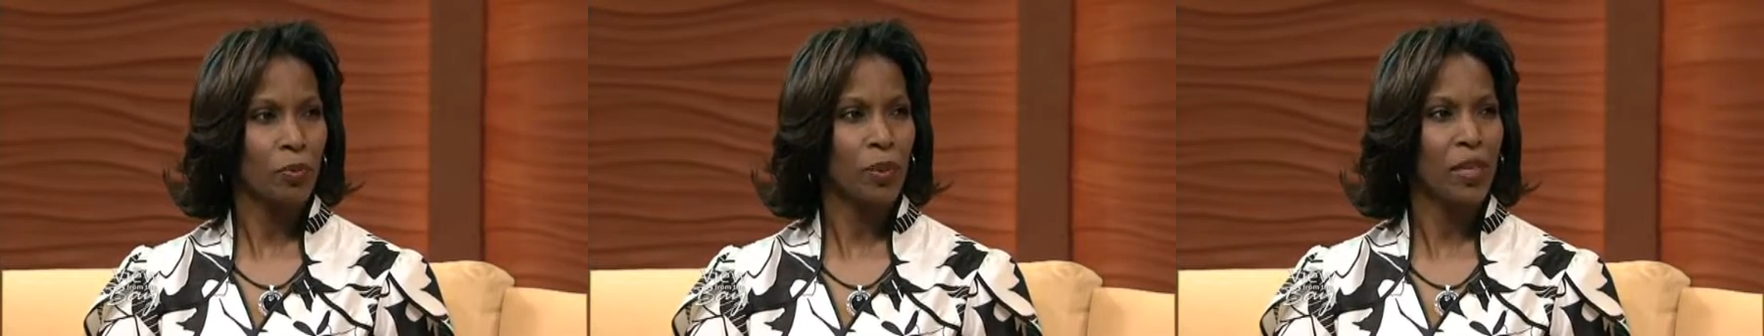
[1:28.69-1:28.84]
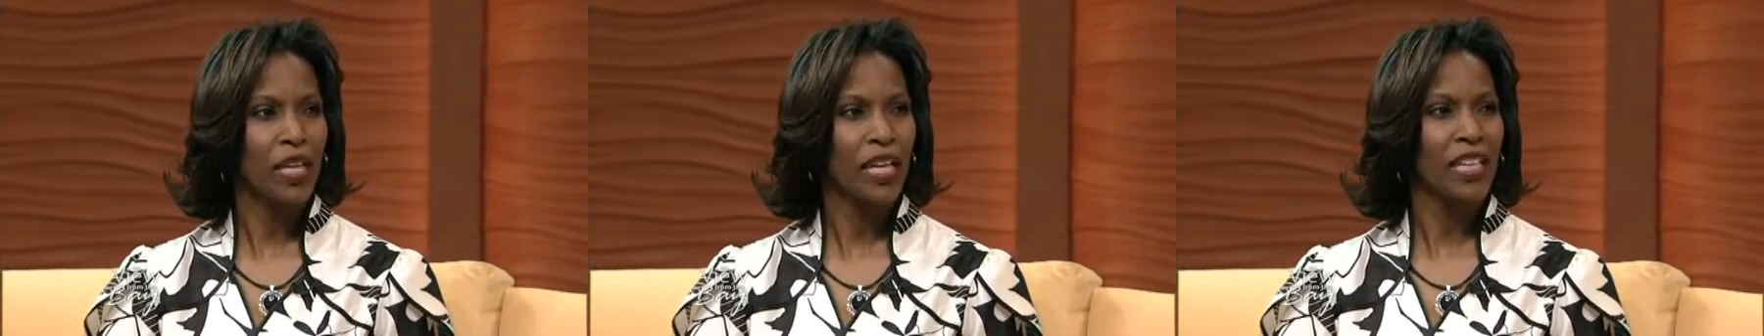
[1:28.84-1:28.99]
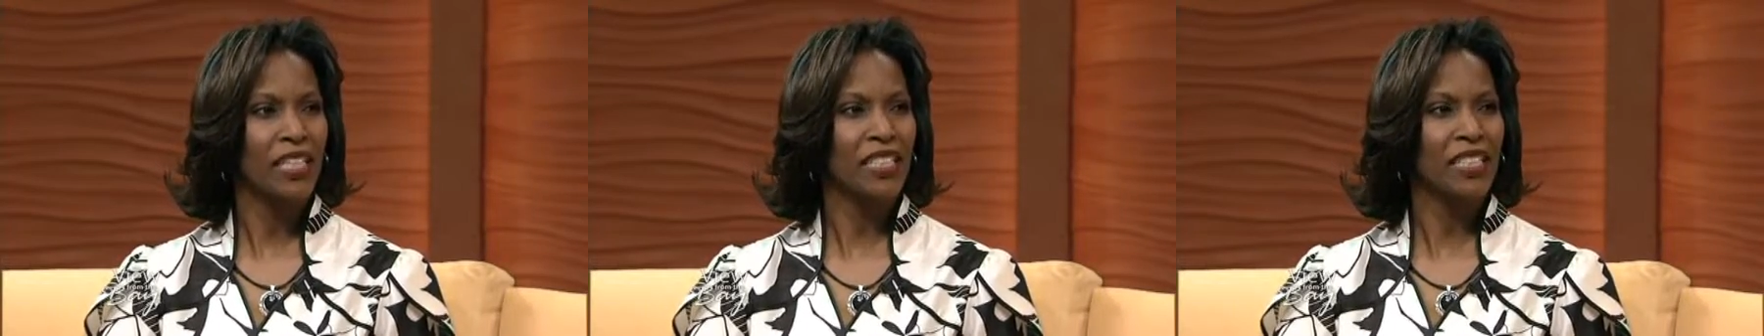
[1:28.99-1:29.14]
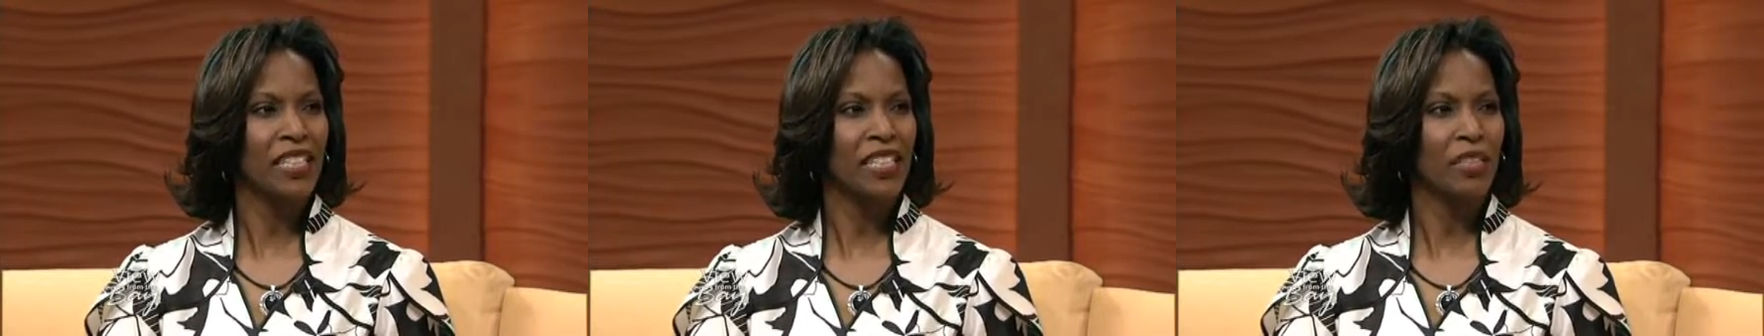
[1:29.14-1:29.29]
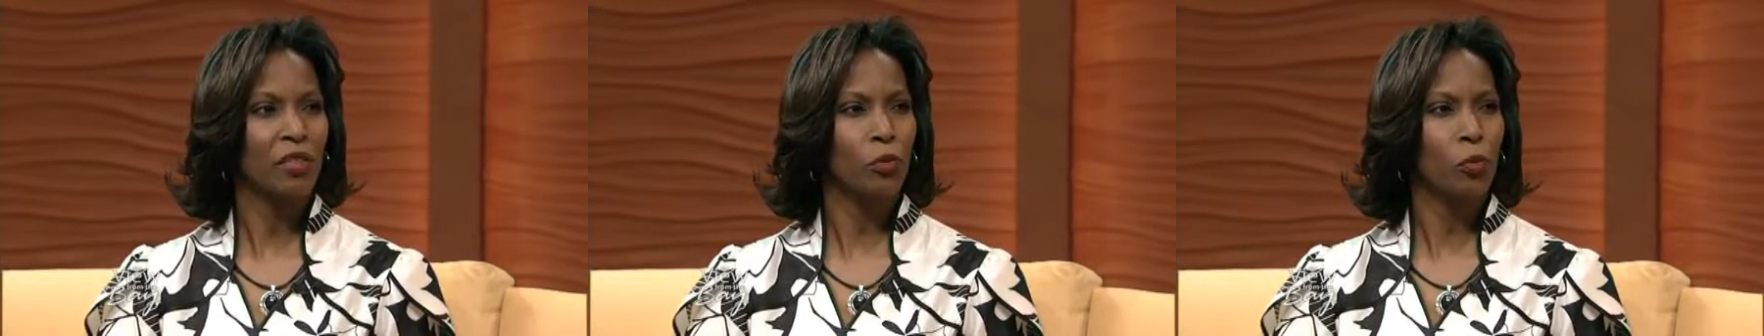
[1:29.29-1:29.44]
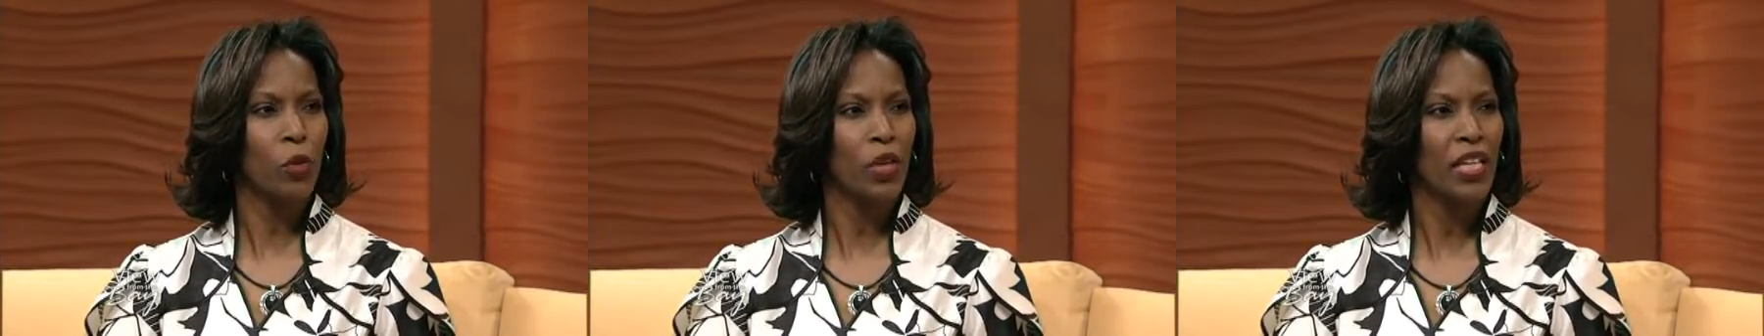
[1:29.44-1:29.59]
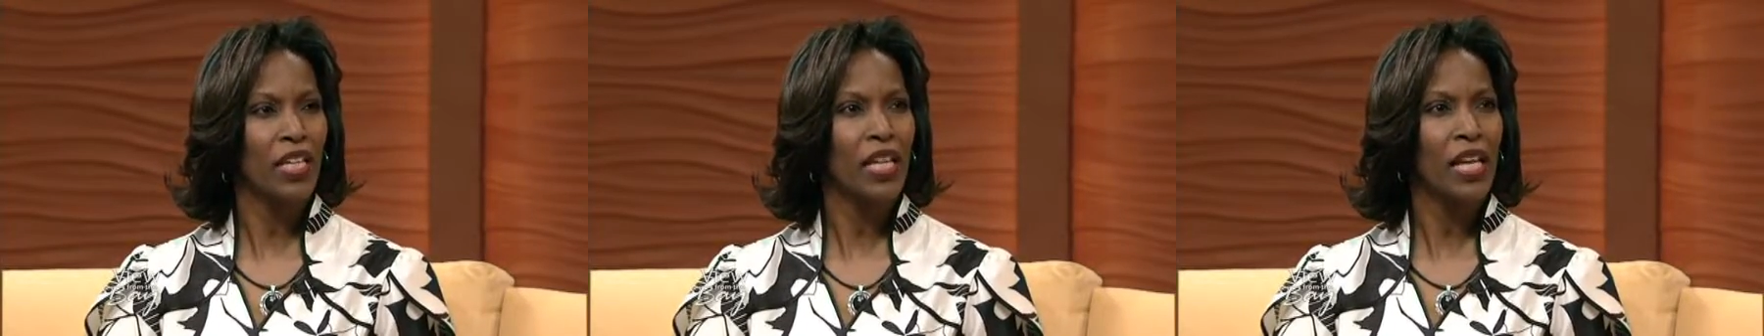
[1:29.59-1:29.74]
because it's
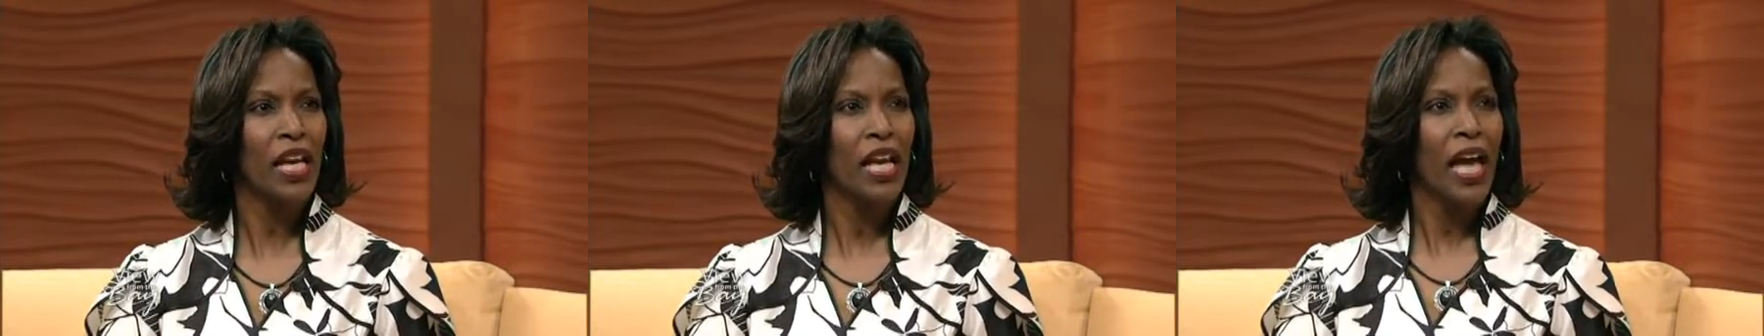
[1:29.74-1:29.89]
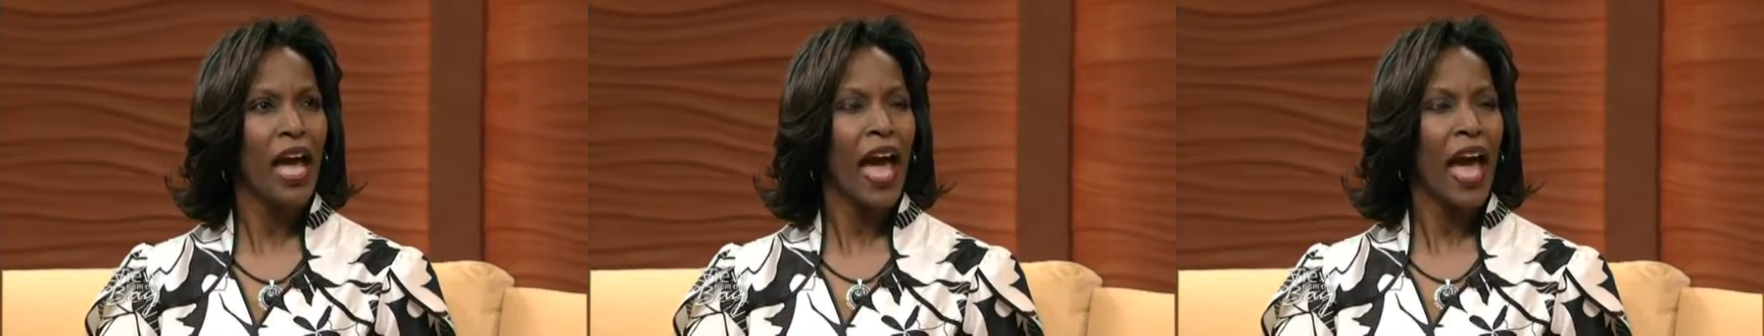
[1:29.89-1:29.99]
when